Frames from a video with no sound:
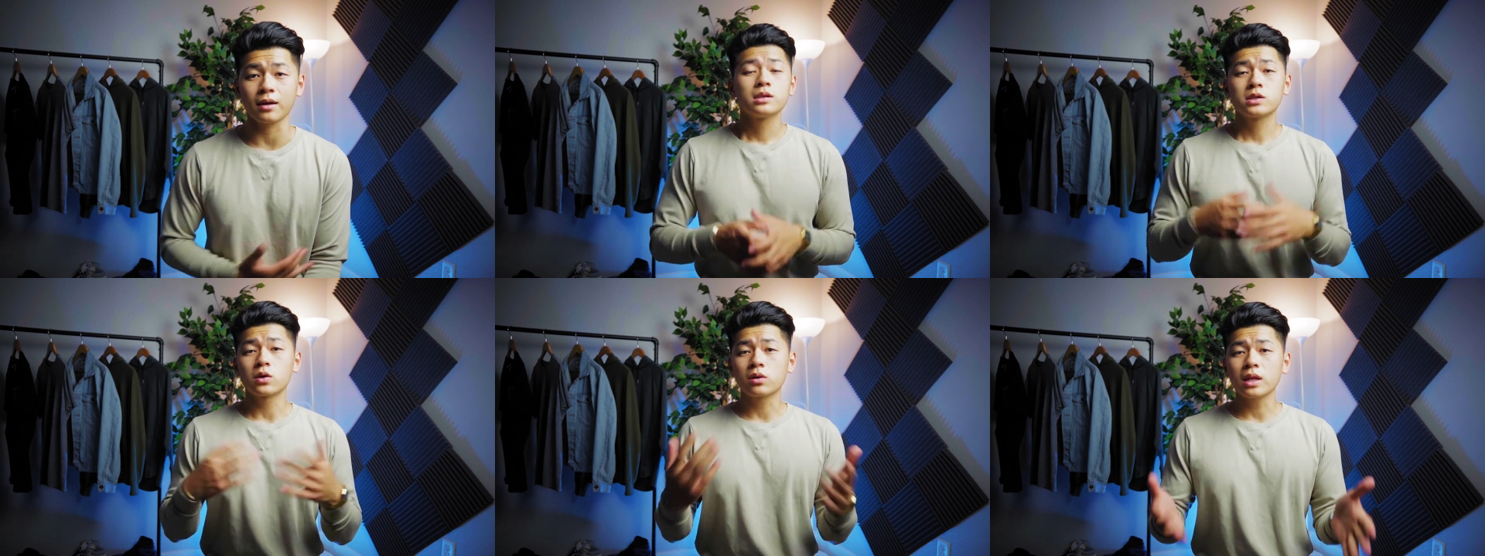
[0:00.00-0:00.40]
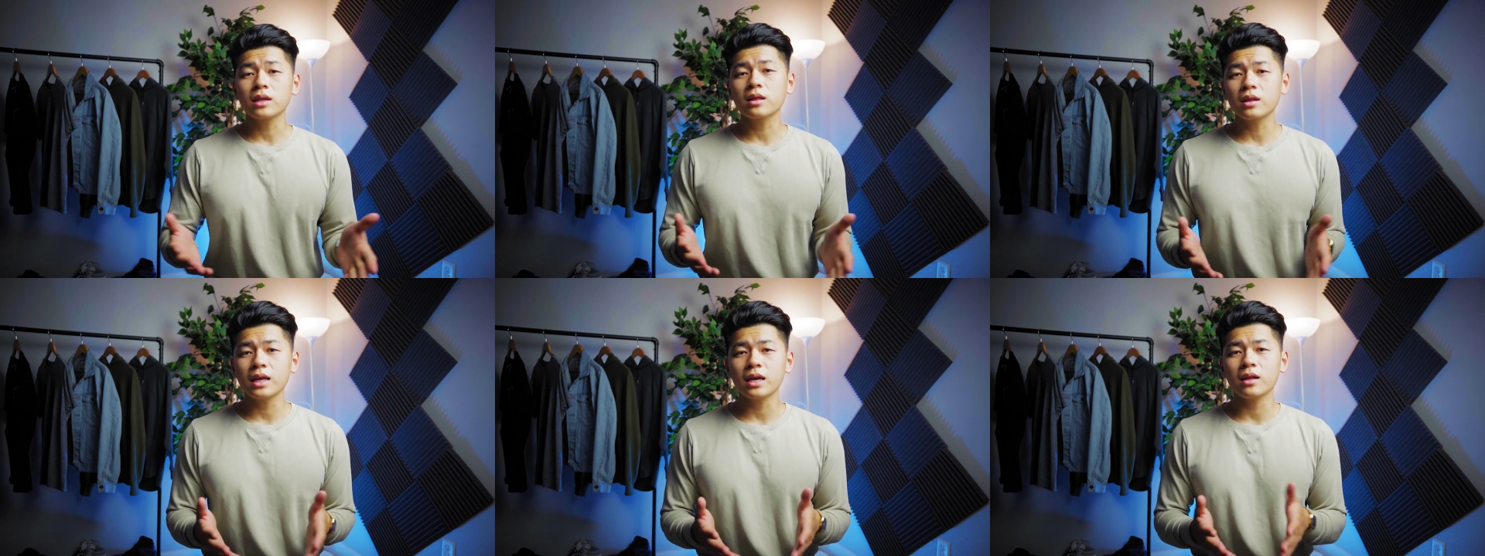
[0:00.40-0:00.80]
So click
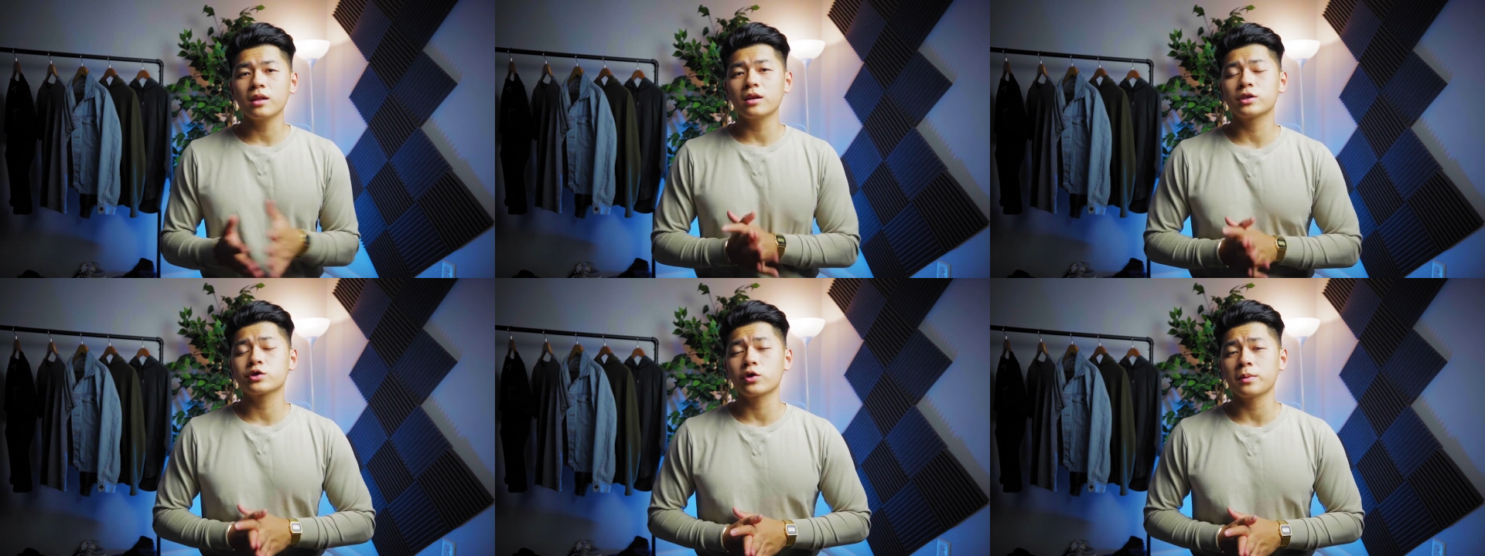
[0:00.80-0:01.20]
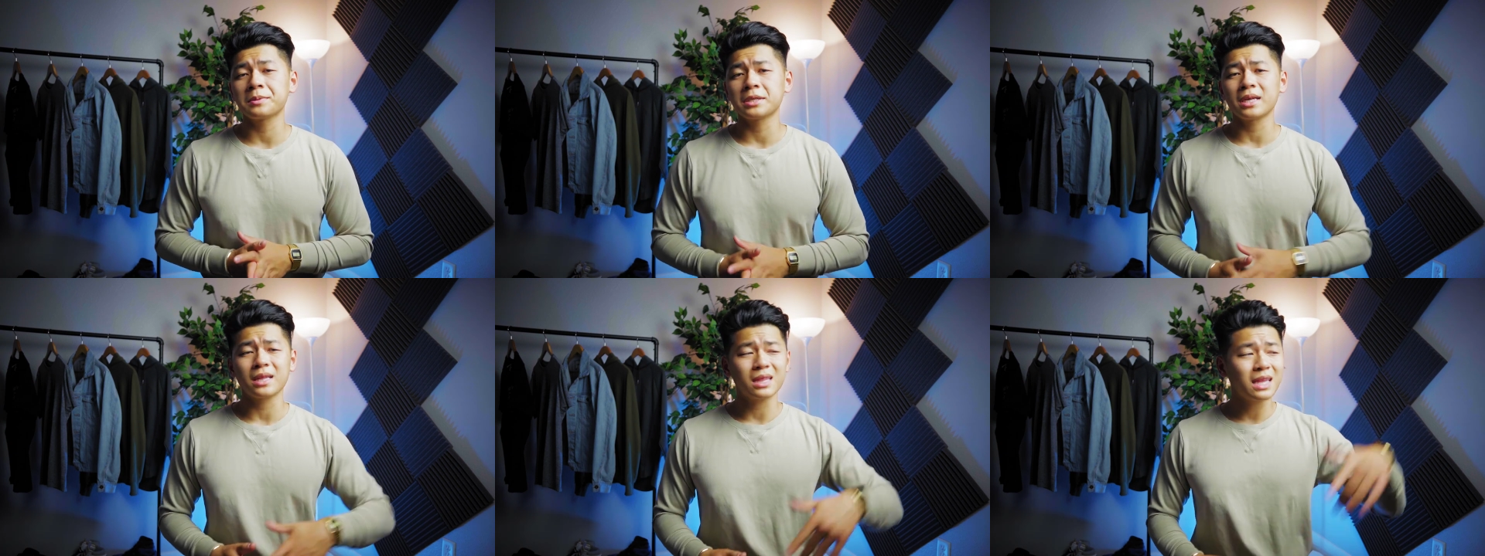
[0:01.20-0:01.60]
the link in the
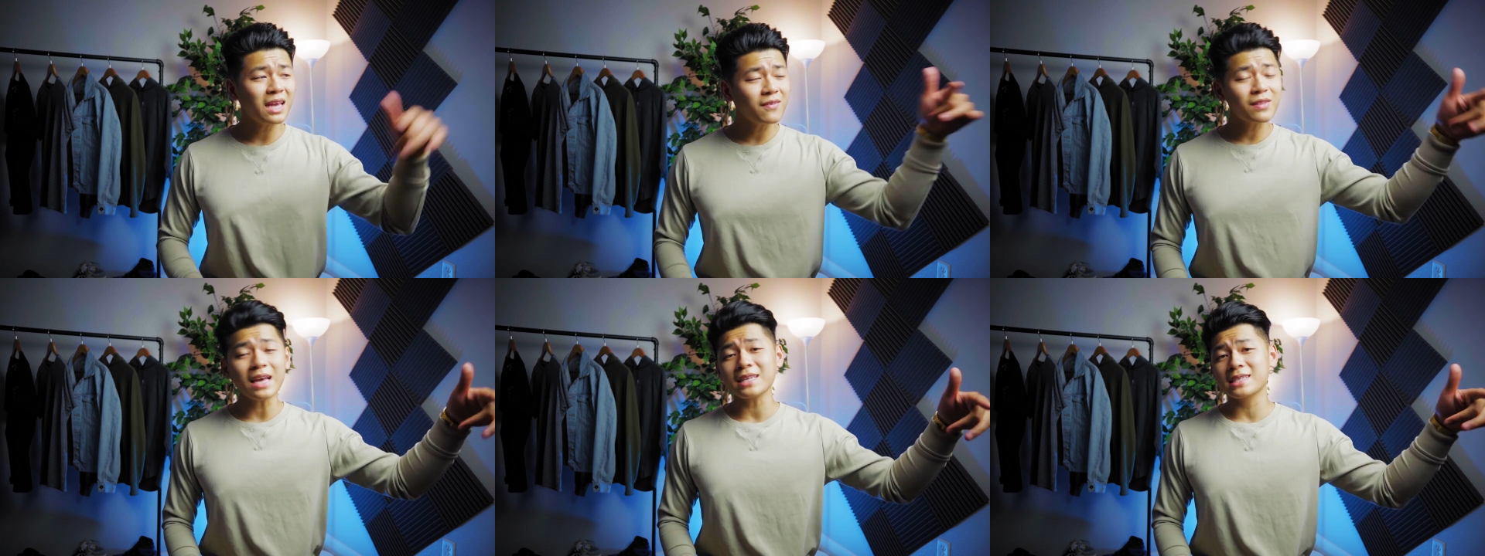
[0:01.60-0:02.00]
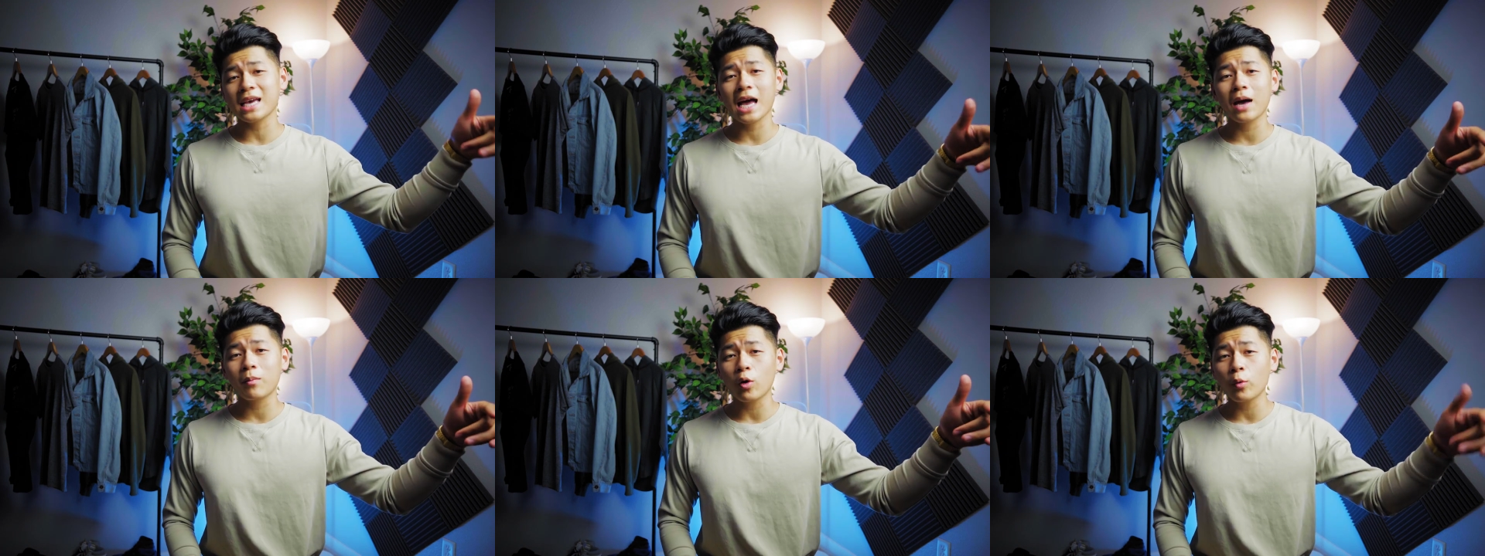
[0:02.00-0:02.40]
description, leave that
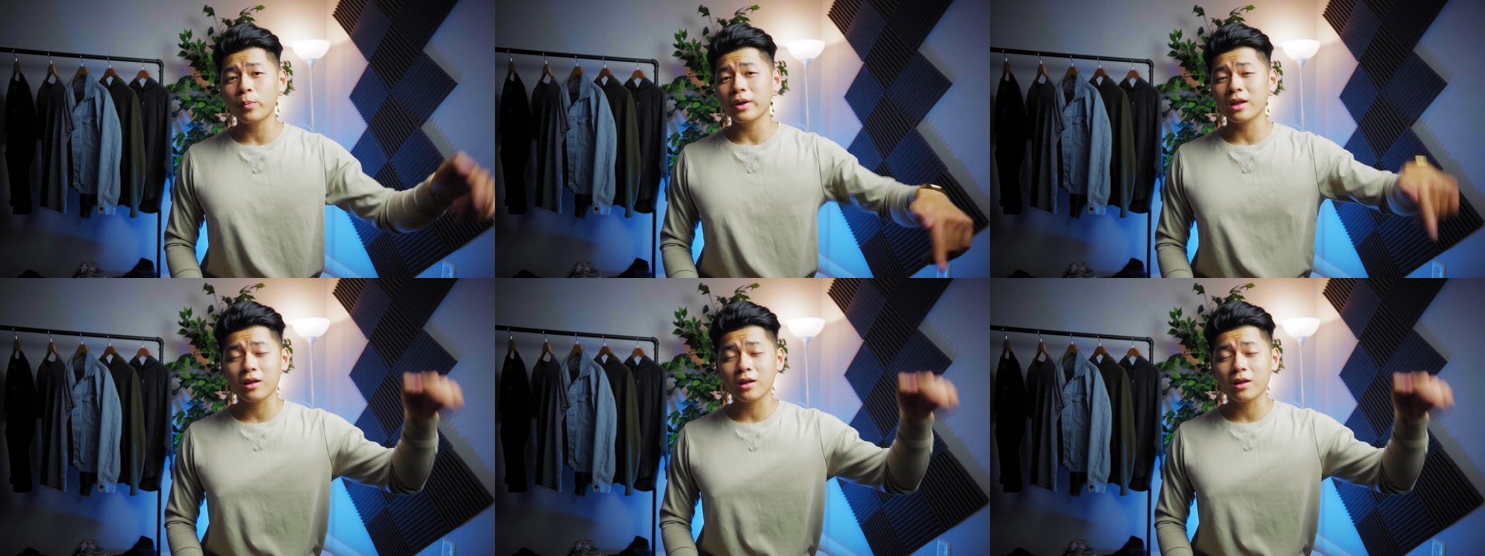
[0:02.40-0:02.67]
tab open,